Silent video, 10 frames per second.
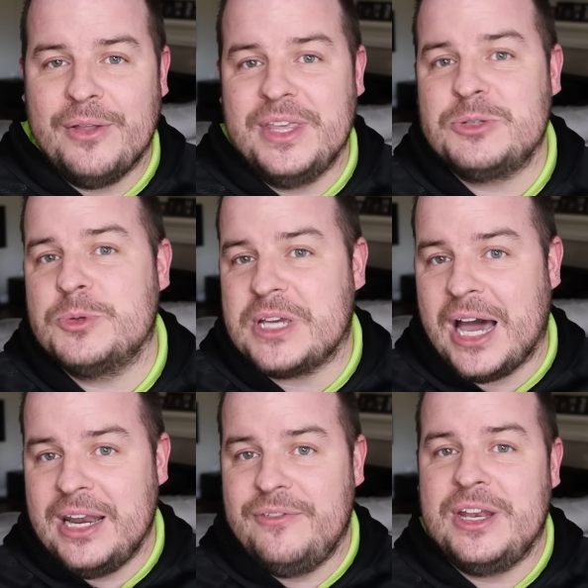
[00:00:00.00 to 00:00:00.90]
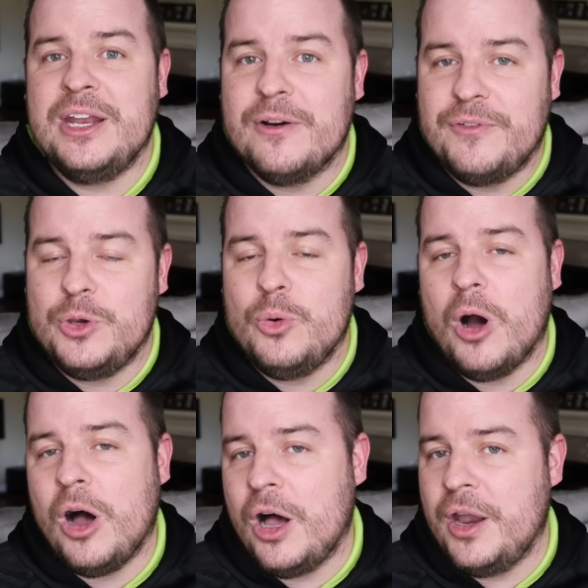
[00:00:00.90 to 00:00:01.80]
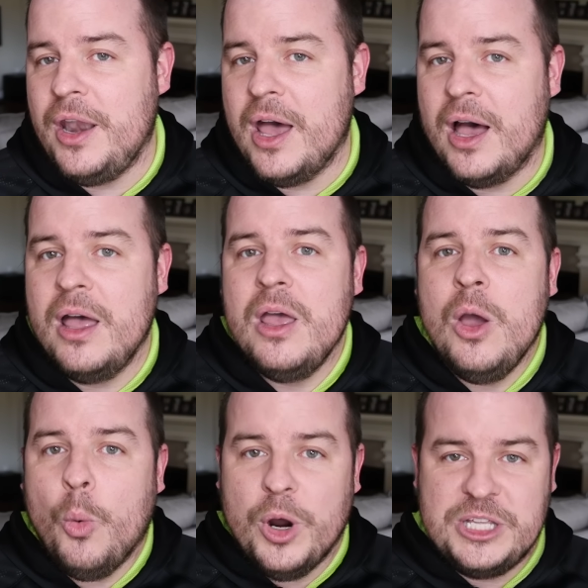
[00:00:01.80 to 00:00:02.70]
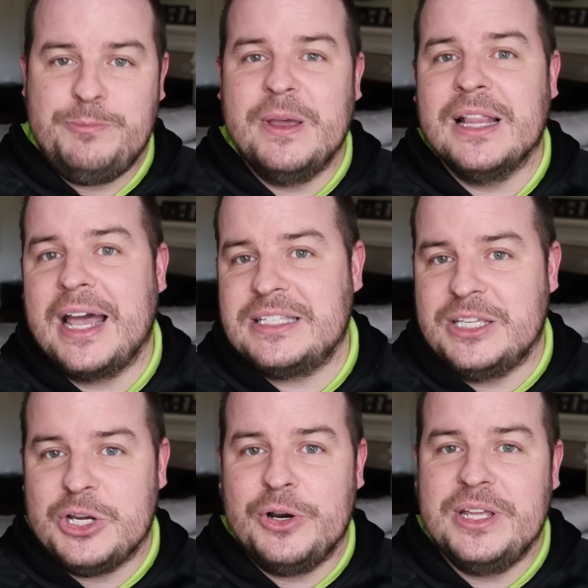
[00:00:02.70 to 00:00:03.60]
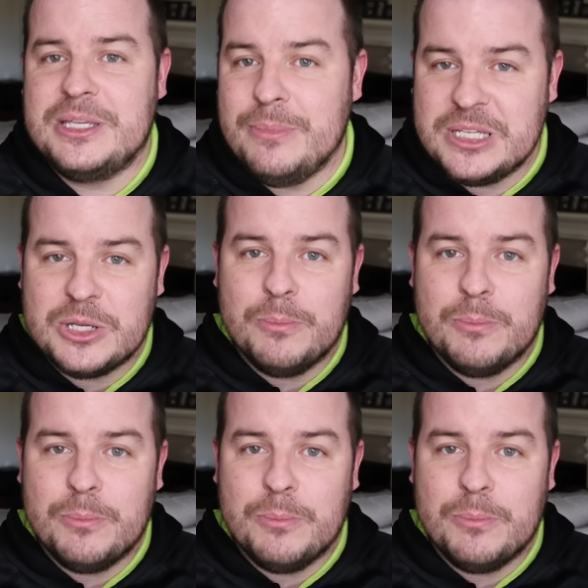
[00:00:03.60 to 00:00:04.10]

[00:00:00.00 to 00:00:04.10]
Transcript: and this was kind of an interview on what it's been like to turn into Mr.